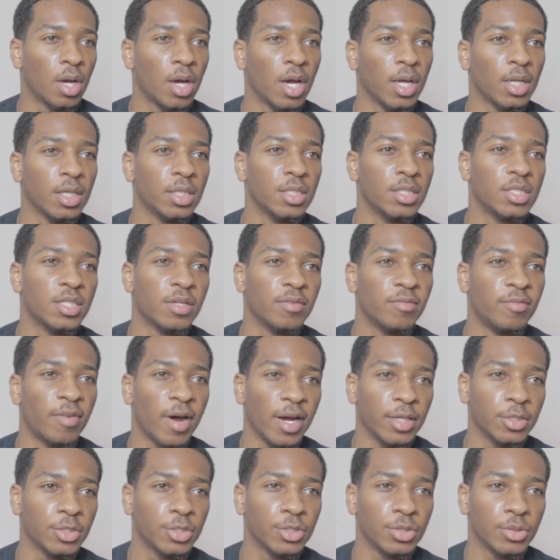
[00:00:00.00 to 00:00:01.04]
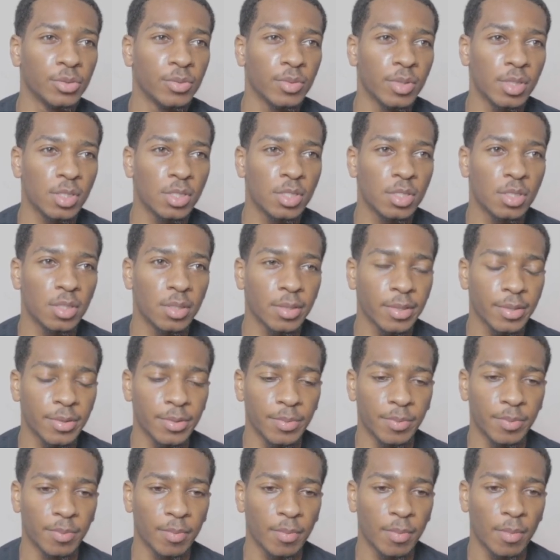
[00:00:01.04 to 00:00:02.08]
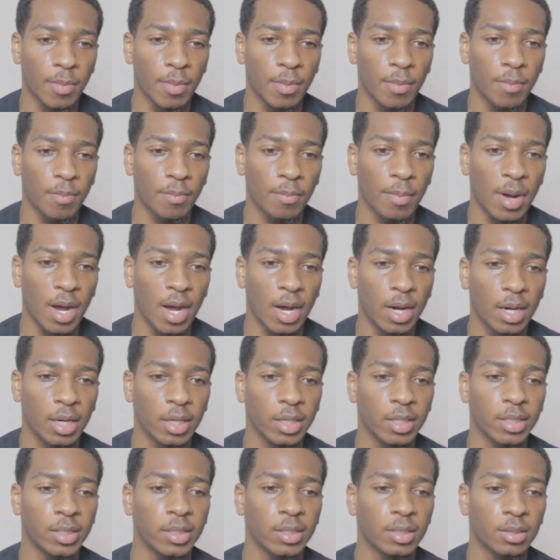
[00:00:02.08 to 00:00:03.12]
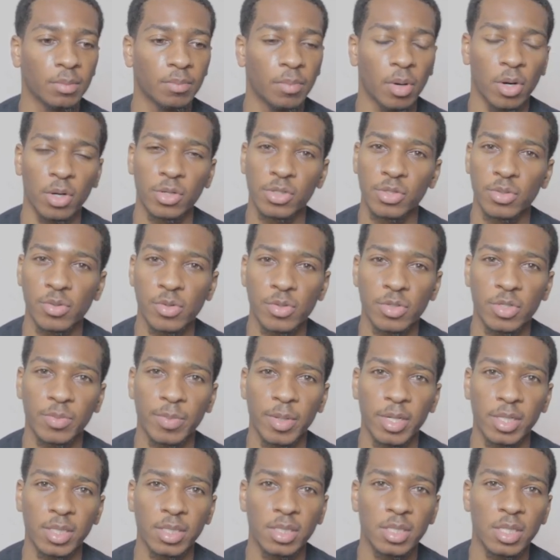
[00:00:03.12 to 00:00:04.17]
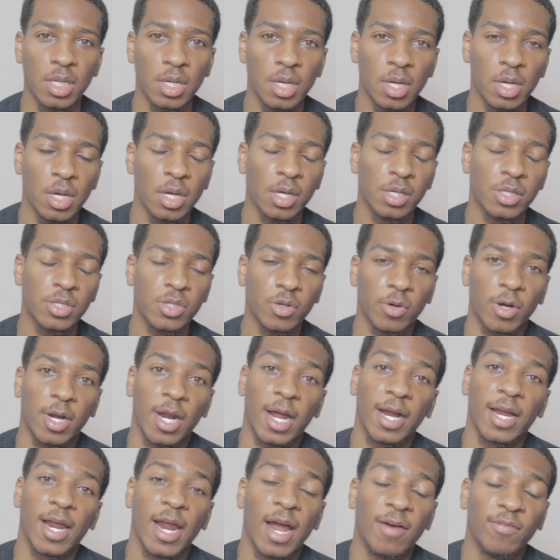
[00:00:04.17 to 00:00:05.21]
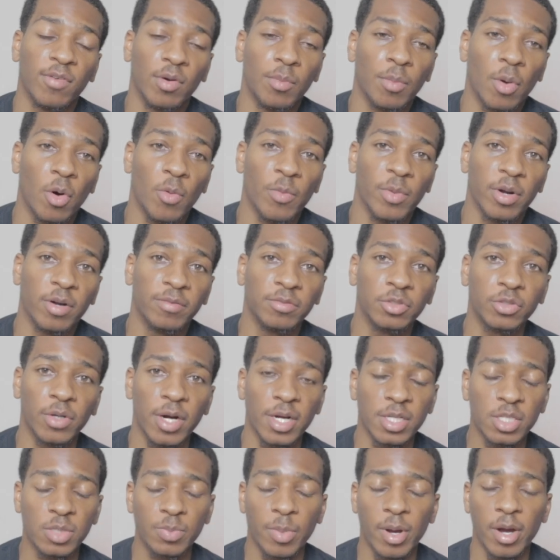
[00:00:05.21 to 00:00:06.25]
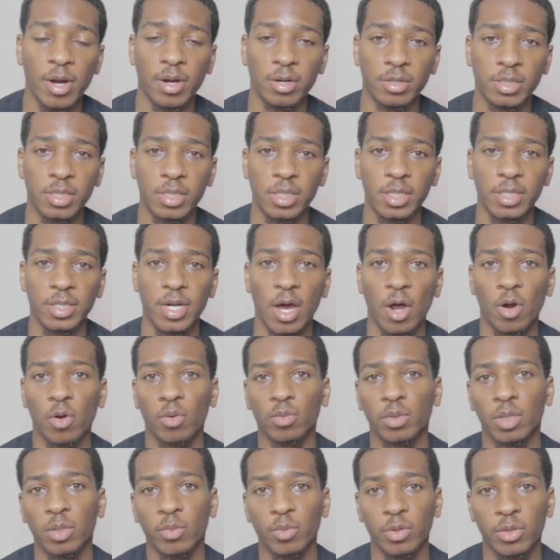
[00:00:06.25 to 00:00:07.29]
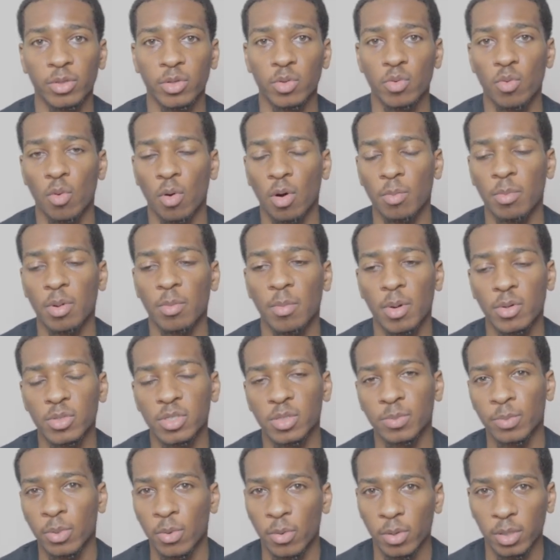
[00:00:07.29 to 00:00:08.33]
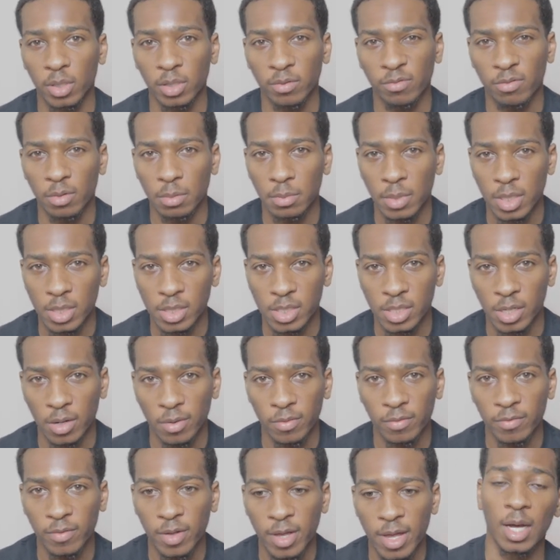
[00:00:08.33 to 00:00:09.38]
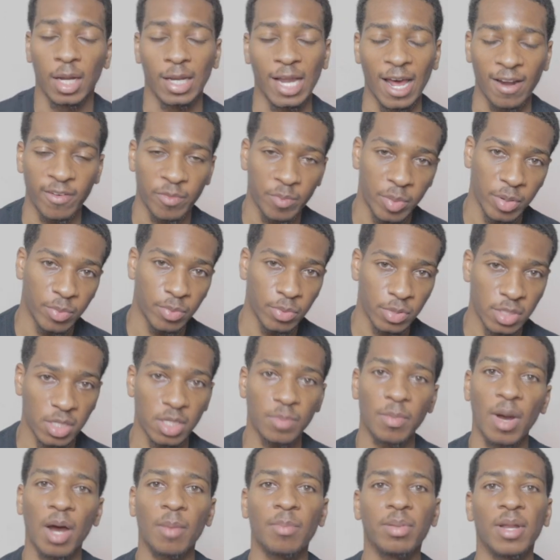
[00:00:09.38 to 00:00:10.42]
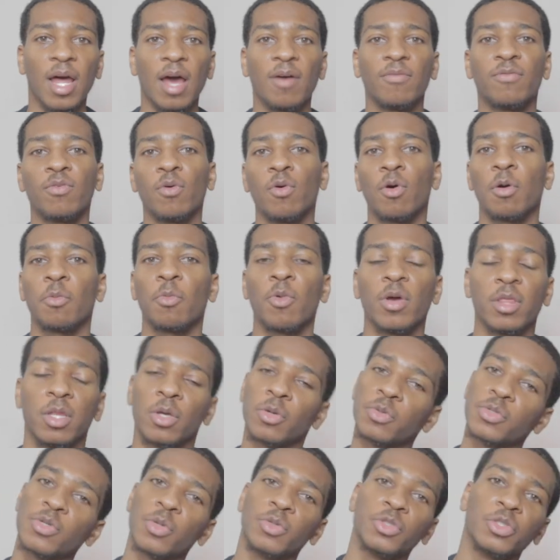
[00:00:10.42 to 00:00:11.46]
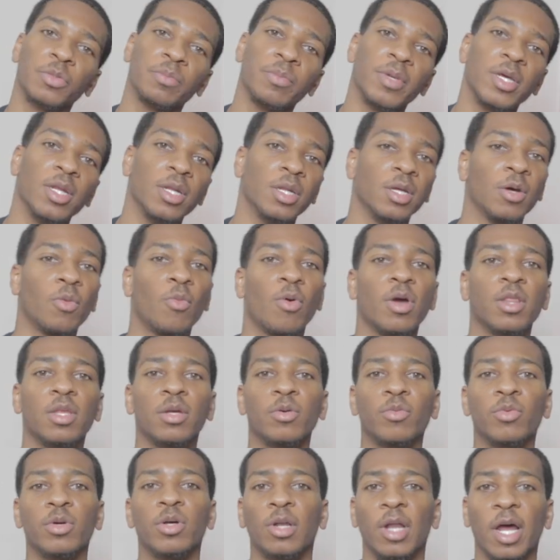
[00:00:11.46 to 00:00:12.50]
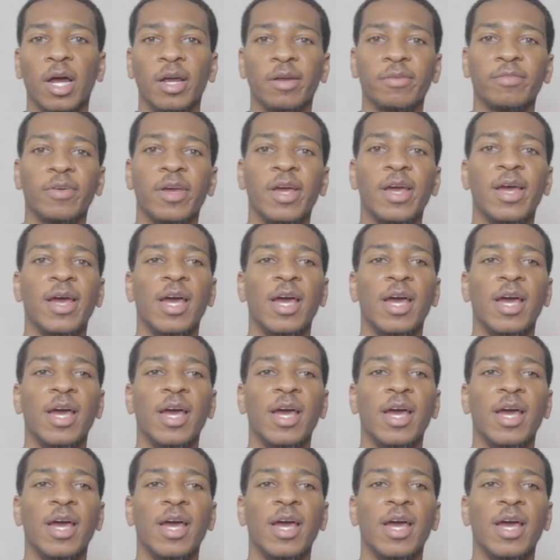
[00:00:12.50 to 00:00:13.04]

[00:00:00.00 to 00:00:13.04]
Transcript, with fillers: at least invite you into my personal space, so that I can have a moment of transparency, not only with you all, but most importantly for myself. A lot of people see my platform, whether on social media, whether in real life,